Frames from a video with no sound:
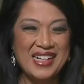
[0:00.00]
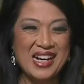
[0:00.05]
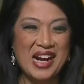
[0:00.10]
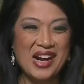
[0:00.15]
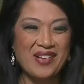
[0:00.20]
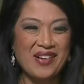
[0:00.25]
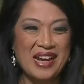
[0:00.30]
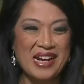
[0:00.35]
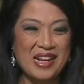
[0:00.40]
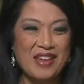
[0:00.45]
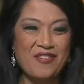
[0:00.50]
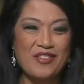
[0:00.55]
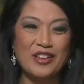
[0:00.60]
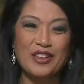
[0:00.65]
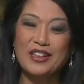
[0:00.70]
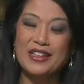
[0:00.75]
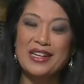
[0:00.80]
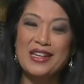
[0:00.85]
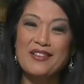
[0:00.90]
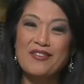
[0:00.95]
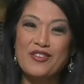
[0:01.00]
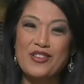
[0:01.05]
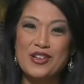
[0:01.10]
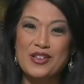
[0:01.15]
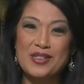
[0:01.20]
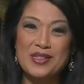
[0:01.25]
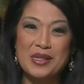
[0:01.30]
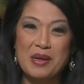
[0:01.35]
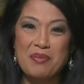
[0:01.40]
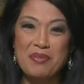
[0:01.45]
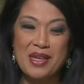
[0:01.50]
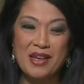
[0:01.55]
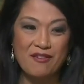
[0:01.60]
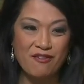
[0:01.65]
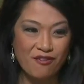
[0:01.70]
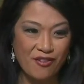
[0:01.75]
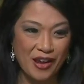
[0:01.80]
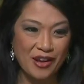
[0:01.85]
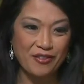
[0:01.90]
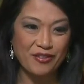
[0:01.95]
All right, if you're looking for something
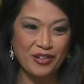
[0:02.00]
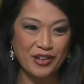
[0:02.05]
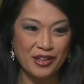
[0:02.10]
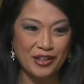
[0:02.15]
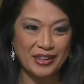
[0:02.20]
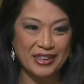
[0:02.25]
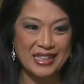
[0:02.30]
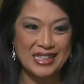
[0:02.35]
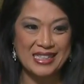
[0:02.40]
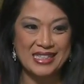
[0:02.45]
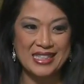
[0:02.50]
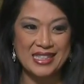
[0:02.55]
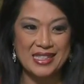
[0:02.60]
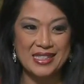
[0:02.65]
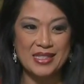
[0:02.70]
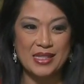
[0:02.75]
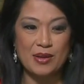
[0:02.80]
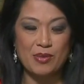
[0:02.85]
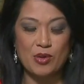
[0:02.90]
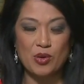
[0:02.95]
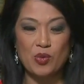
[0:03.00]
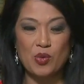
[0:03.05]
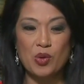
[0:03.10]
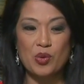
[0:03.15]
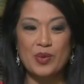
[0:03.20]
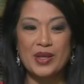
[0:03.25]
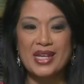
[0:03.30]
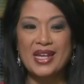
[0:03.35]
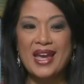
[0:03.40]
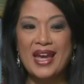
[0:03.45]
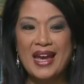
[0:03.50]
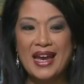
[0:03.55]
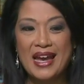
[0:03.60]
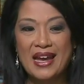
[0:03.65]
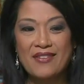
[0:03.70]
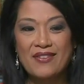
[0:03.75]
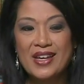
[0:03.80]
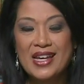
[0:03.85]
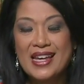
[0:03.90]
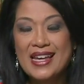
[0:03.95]
fun for your kids this summer, well, we
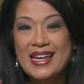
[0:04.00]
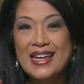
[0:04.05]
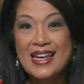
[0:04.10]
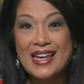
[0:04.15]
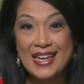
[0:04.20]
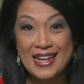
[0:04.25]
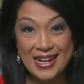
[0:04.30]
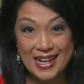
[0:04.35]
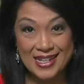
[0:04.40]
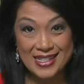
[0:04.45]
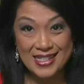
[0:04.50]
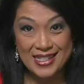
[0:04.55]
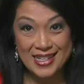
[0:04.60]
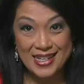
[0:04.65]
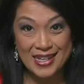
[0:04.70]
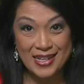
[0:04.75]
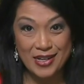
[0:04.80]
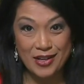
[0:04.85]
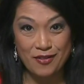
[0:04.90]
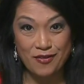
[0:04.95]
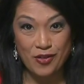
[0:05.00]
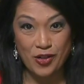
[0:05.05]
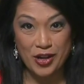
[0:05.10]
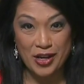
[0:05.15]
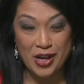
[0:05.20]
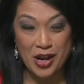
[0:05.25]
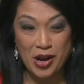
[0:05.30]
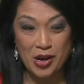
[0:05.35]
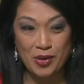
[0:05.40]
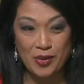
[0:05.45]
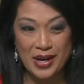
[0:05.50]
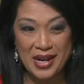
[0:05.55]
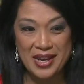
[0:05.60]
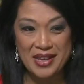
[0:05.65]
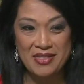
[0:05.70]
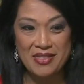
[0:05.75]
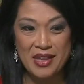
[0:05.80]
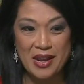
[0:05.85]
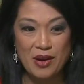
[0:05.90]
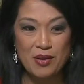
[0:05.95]
have an idea here for you, all
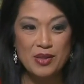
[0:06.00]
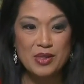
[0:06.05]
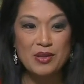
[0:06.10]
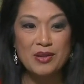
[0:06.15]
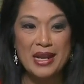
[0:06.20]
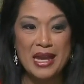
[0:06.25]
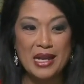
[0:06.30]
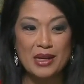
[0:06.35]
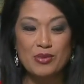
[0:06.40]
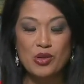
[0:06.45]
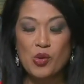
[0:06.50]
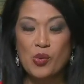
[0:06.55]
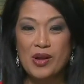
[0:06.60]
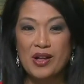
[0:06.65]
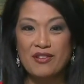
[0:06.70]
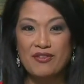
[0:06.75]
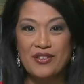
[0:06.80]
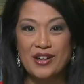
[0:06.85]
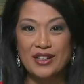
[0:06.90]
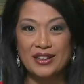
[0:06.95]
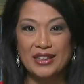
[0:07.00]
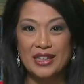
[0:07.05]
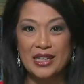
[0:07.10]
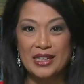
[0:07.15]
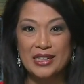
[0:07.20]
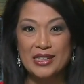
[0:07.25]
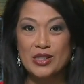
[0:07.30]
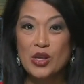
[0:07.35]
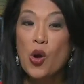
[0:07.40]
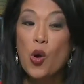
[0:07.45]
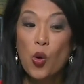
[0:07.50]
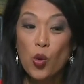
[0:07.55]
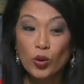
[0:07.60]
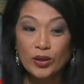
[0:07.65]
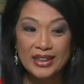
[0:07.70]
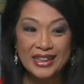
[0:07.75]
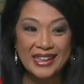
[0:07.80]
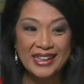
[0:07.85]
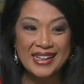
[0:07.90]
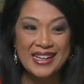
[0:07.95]
right? The Arizona Animal Welfare League is
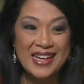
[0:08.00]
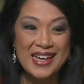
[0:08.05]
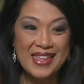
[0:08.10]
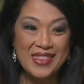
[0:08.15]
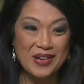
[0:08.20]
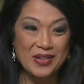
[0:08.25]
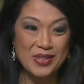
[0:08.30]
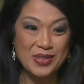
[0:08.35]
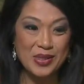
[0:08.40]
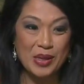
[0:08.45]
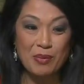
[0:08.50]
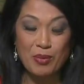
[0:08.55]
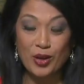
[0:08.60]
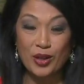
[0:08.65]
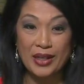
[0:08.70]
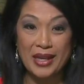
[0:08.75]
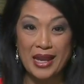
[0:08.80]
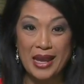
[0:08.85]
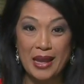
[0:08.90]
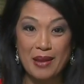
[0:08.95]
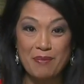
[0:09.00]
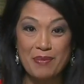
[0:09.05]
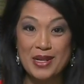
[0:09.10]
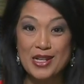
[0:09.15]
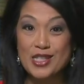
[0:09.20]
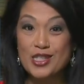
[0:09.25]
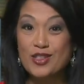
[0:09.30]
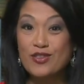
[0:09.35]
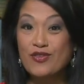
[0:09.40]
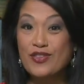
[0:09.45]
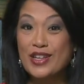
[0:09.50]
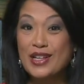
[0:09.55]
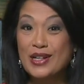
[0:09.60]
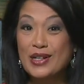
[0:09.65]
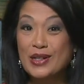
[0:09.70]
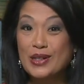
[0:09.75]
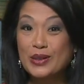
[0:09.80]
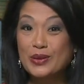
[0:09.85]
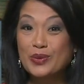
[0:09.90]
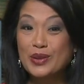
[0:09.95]
holding their summer camp, and it's
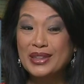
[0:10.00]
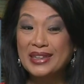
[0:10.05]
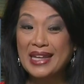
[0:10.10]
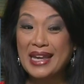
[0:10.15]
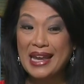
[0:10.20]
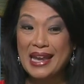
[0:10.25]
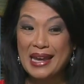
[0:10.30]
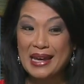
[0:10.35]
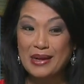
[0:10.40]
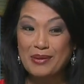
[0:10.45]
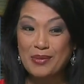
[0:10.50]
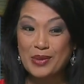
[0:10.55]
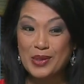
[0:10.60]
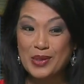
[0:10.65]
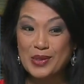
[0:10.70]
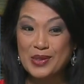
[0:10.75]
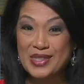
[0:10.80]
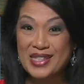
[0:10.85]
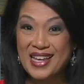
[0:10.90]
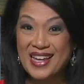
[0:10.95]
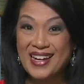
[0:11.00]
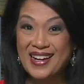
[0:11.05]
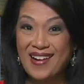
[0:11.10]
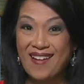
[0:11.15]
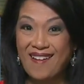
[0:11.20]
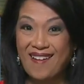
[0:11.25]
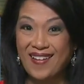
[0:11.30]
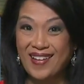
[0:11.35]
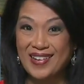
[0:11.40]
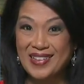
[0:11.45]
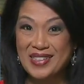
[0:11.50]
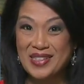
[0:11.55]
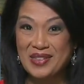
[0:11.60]
filled with animals and art.